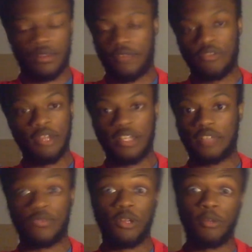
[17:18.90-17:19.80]
if you like
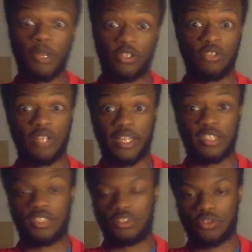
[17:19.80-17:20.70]
this video, make sure you like,
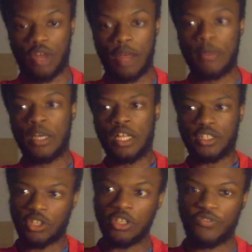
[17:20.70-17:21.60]
share, subscribe.
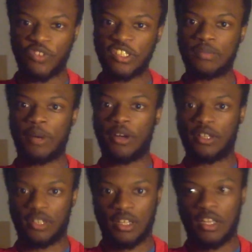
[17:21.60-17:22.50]
Tell your friends about it.